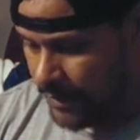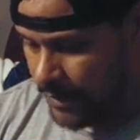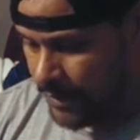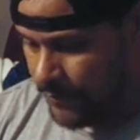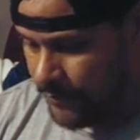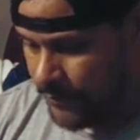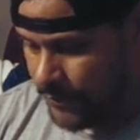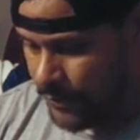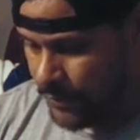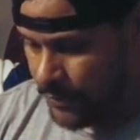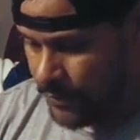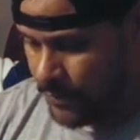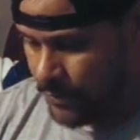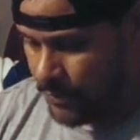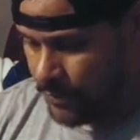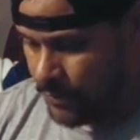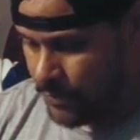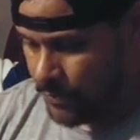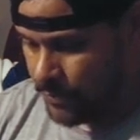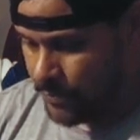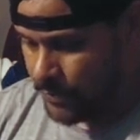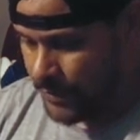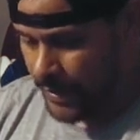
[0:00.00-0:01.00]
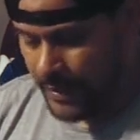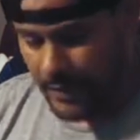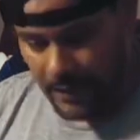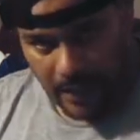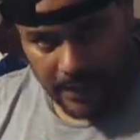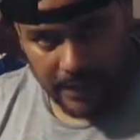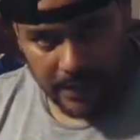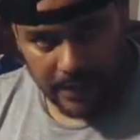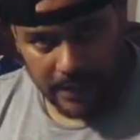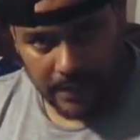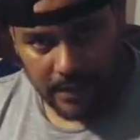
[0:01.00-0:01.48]
if you did
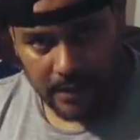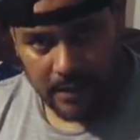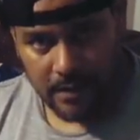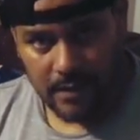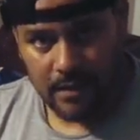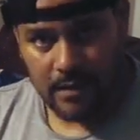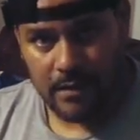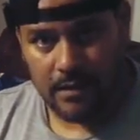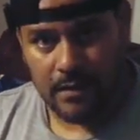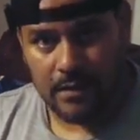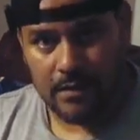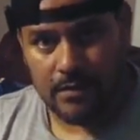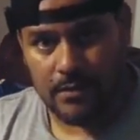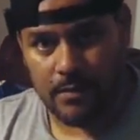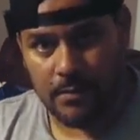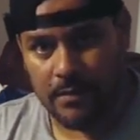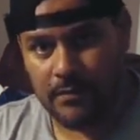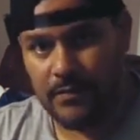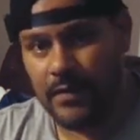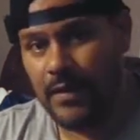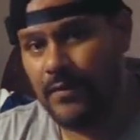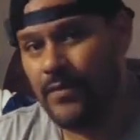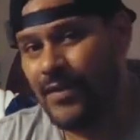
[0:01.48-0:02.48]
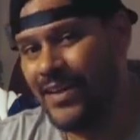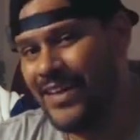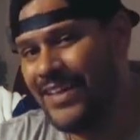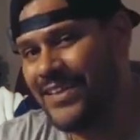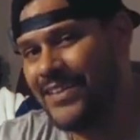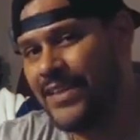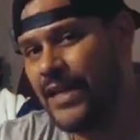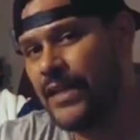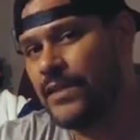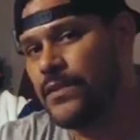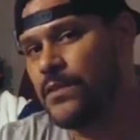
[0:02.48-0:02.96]
like it, do me a favor,
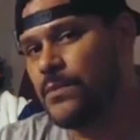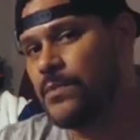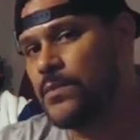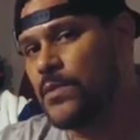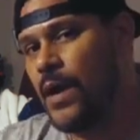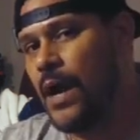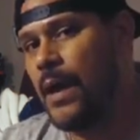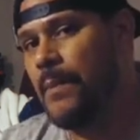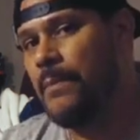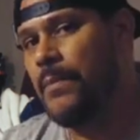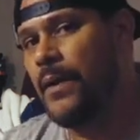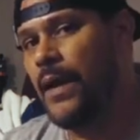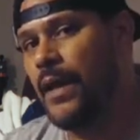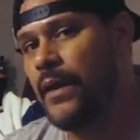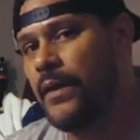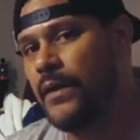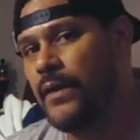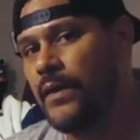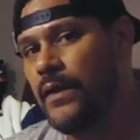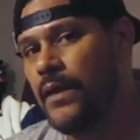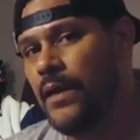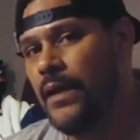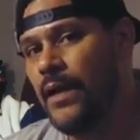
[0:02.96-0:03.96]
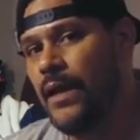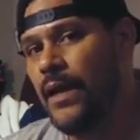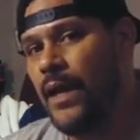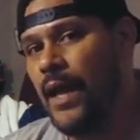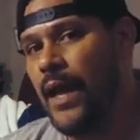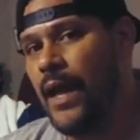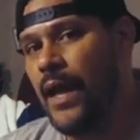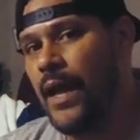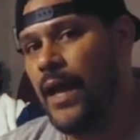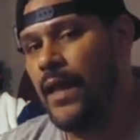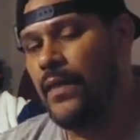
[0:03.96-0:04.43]
hit that subscribe button
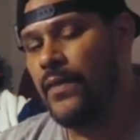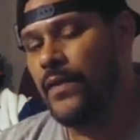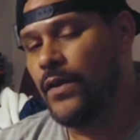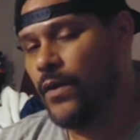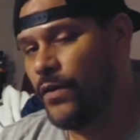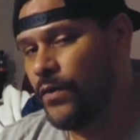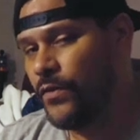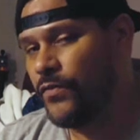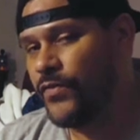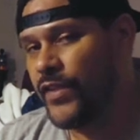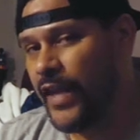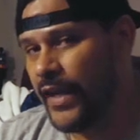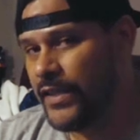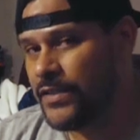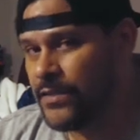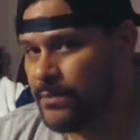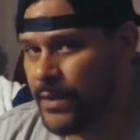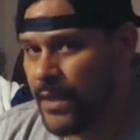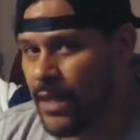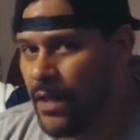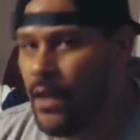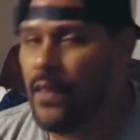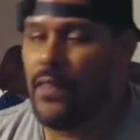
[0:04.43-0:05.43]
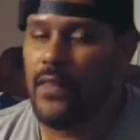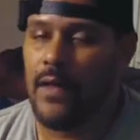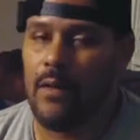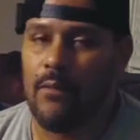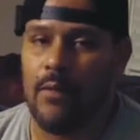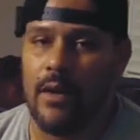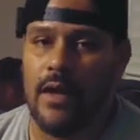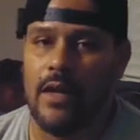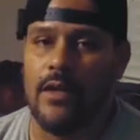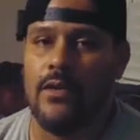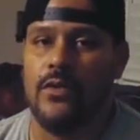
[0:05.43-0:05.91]
and the notification bell. That
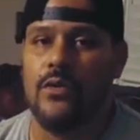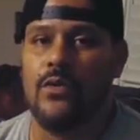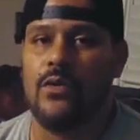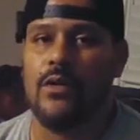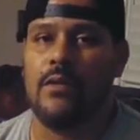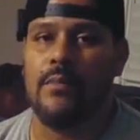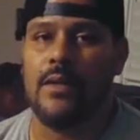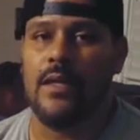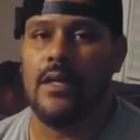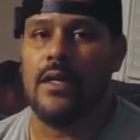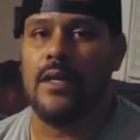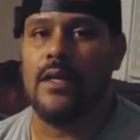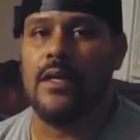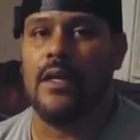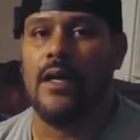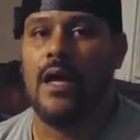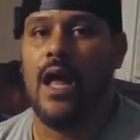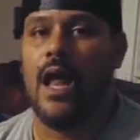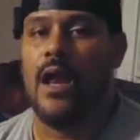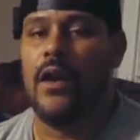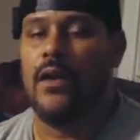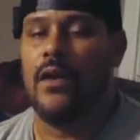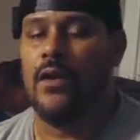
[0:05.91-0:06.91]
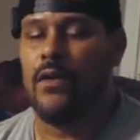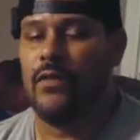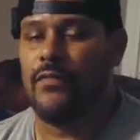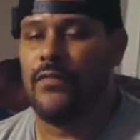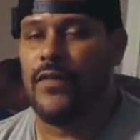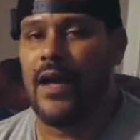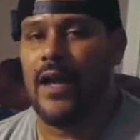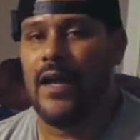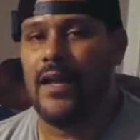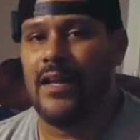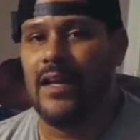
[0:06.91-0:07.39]
way you can be
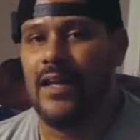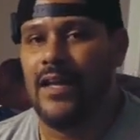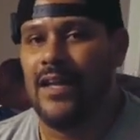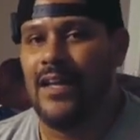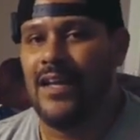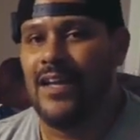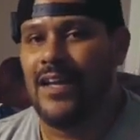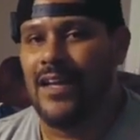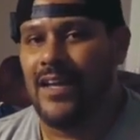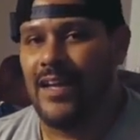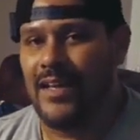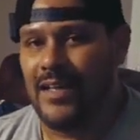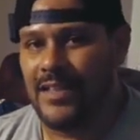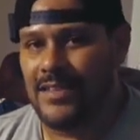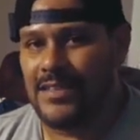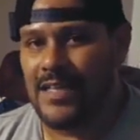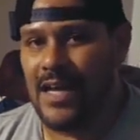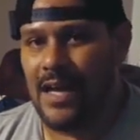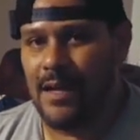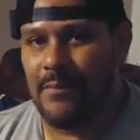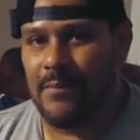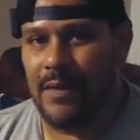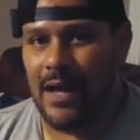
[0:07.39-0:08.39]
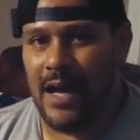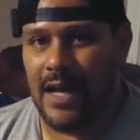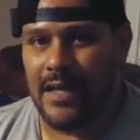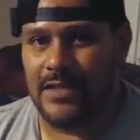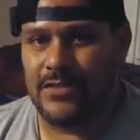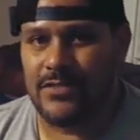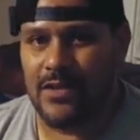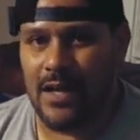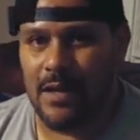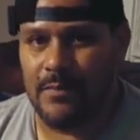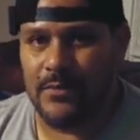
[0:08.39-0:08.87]
notified anytime I
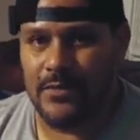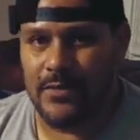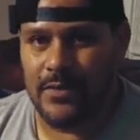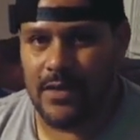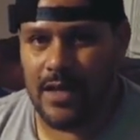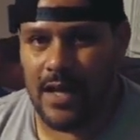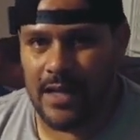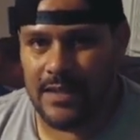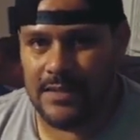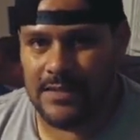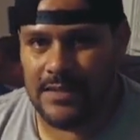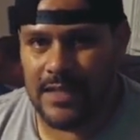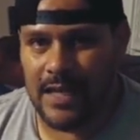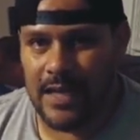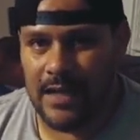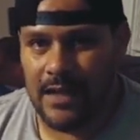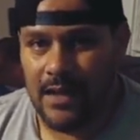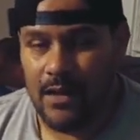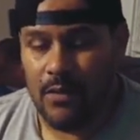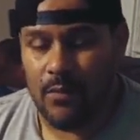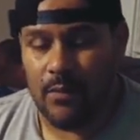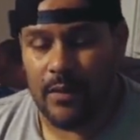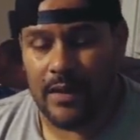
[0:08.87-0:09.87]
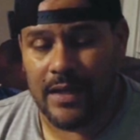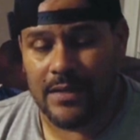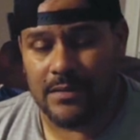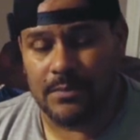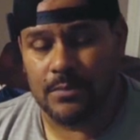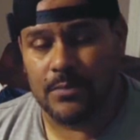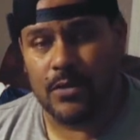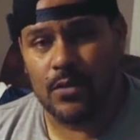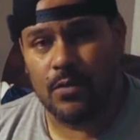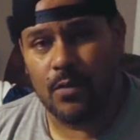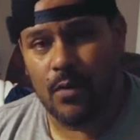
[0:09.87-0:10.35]
drop new content. We got
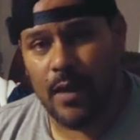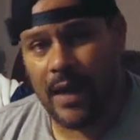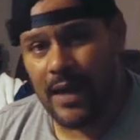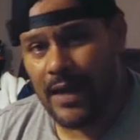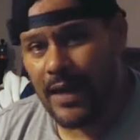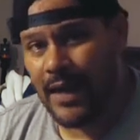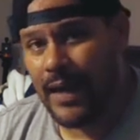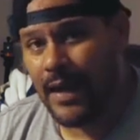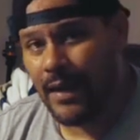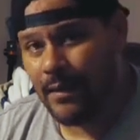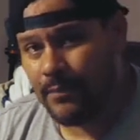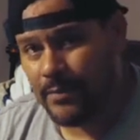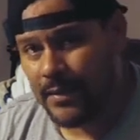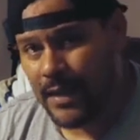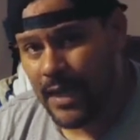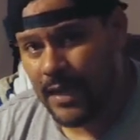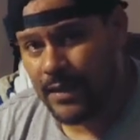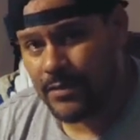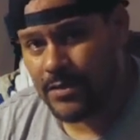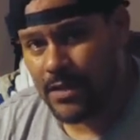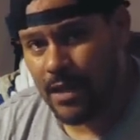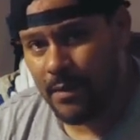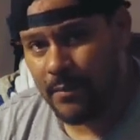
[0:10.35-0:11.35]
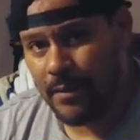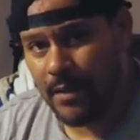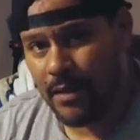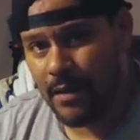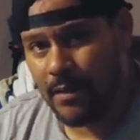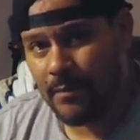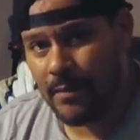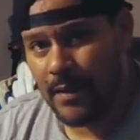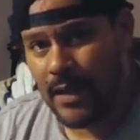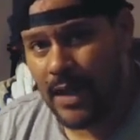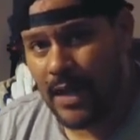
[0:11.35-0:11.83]
some great amp dials coming
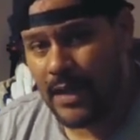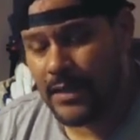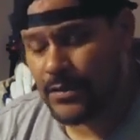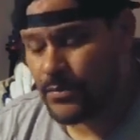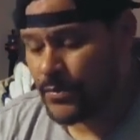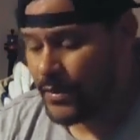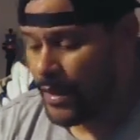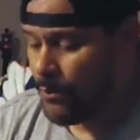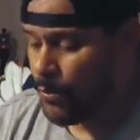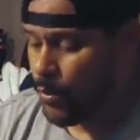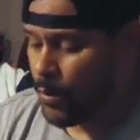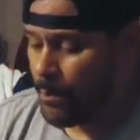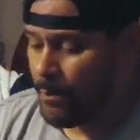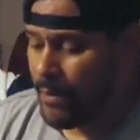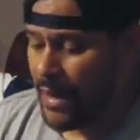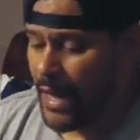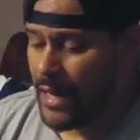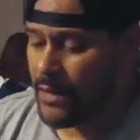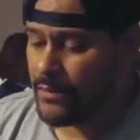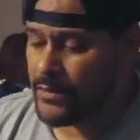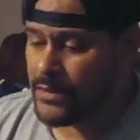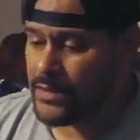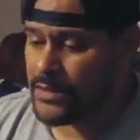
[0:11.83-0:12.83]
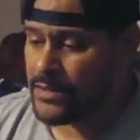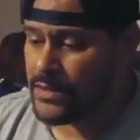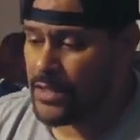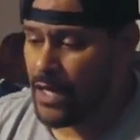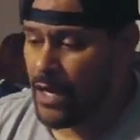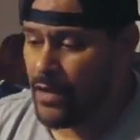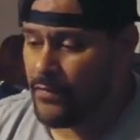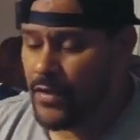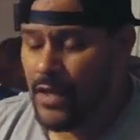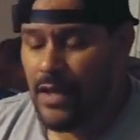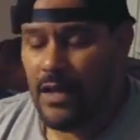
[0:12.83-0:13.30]
up, guys. We got more battery
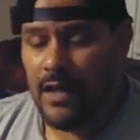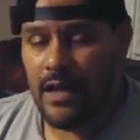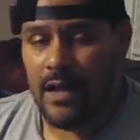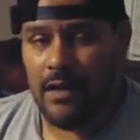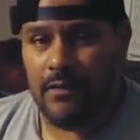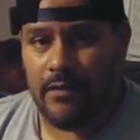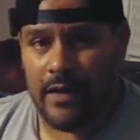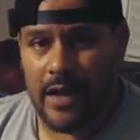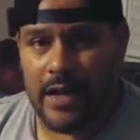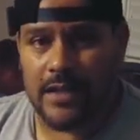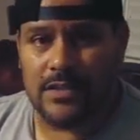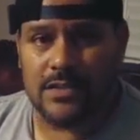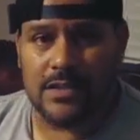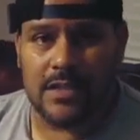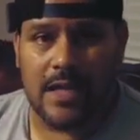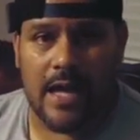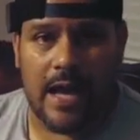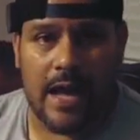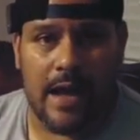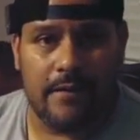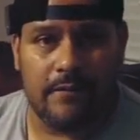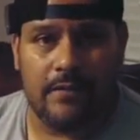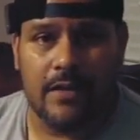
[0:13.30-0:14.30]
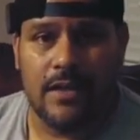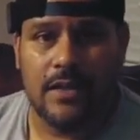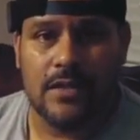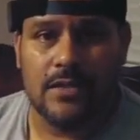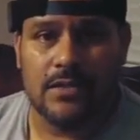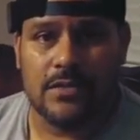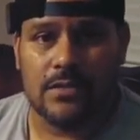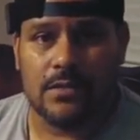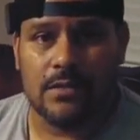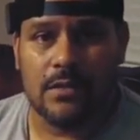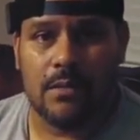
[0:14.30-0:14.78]
stuff, and we actually have
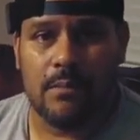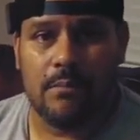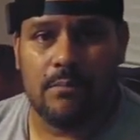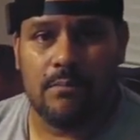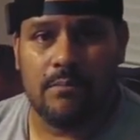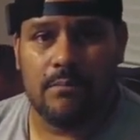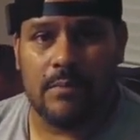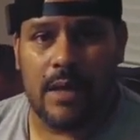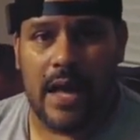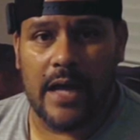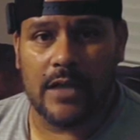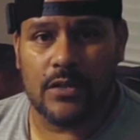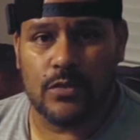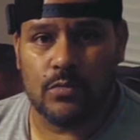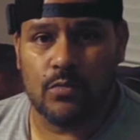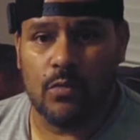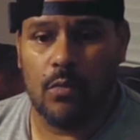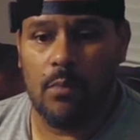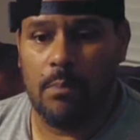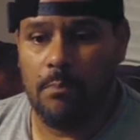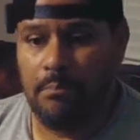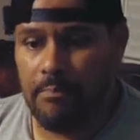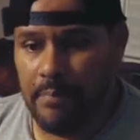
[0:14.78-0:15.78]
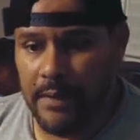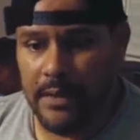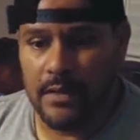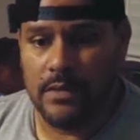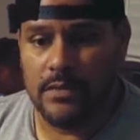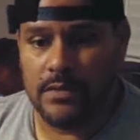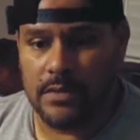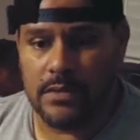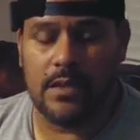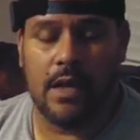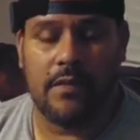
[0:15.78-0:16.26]
some actual
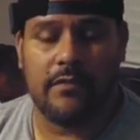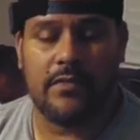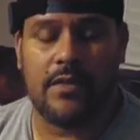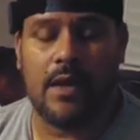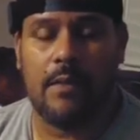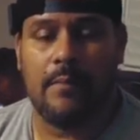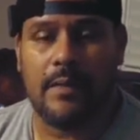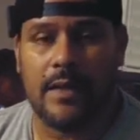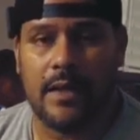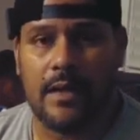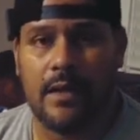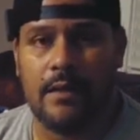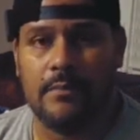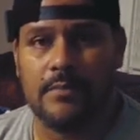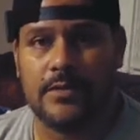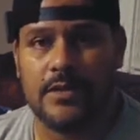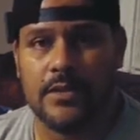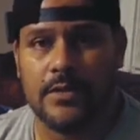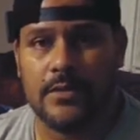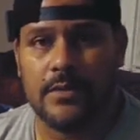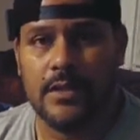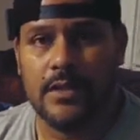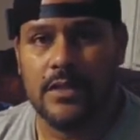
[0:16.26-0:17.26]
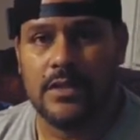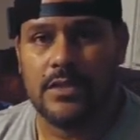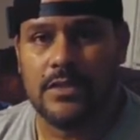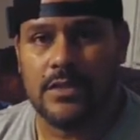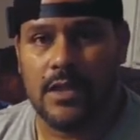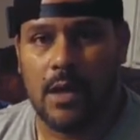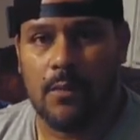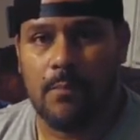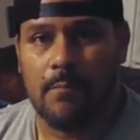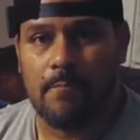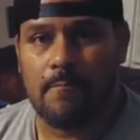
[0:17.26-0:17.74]
build stuff coming up too.
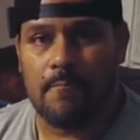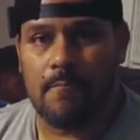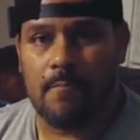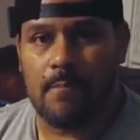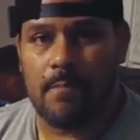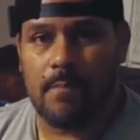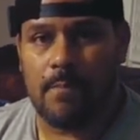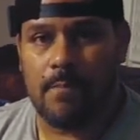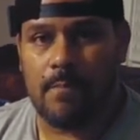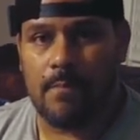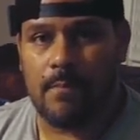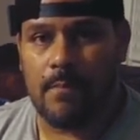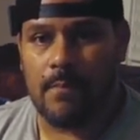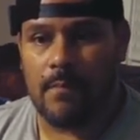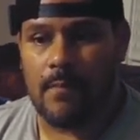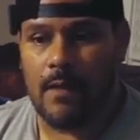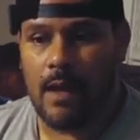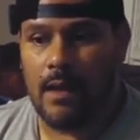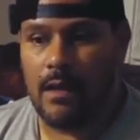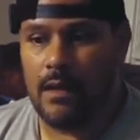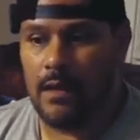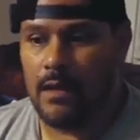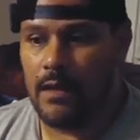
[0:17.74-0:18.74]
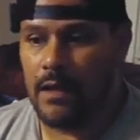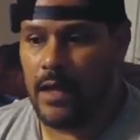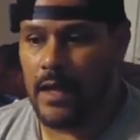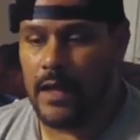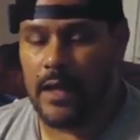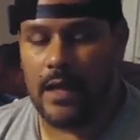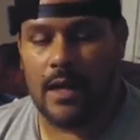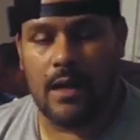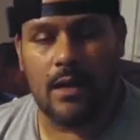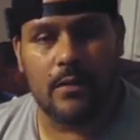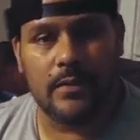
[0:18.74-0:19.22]
So,
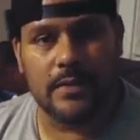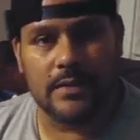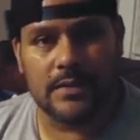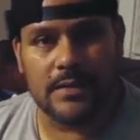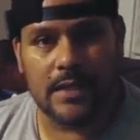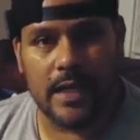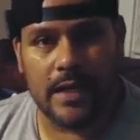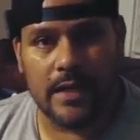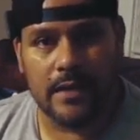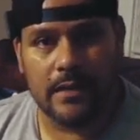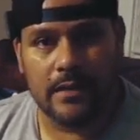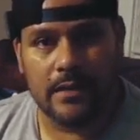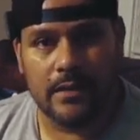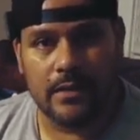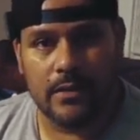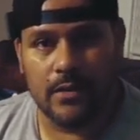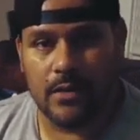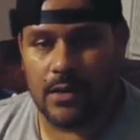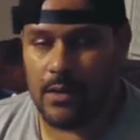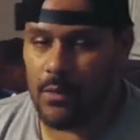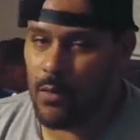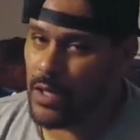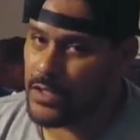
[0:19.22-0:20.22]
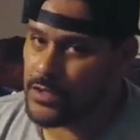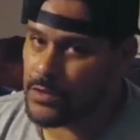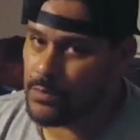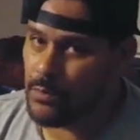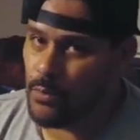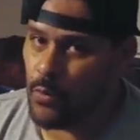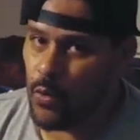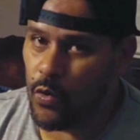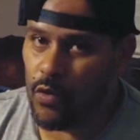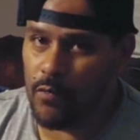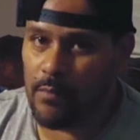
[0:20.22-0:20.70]
like I always say, you can watch
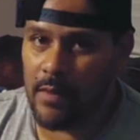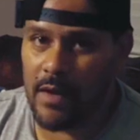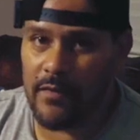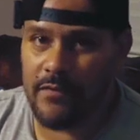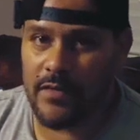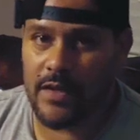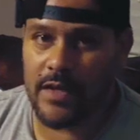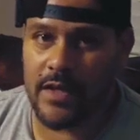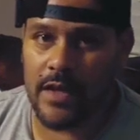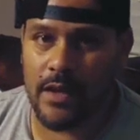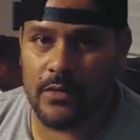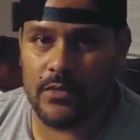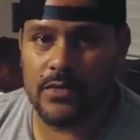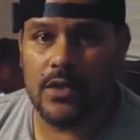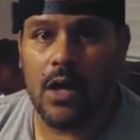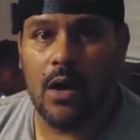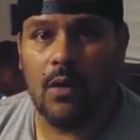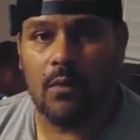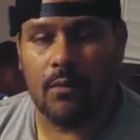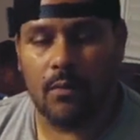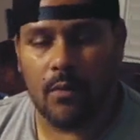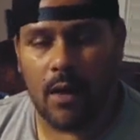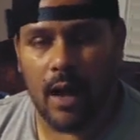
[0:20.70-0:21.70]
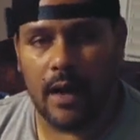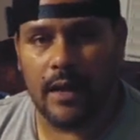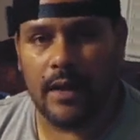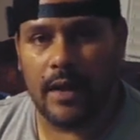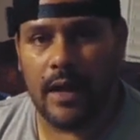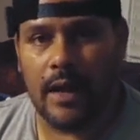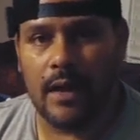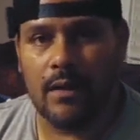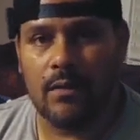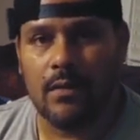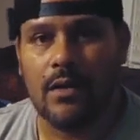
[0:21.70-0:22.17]
more of my videos right
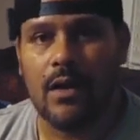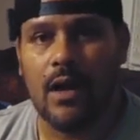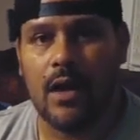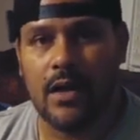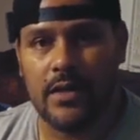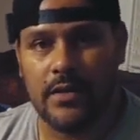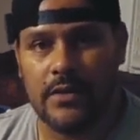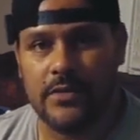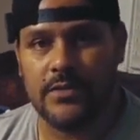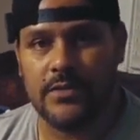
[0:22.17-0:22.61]
now on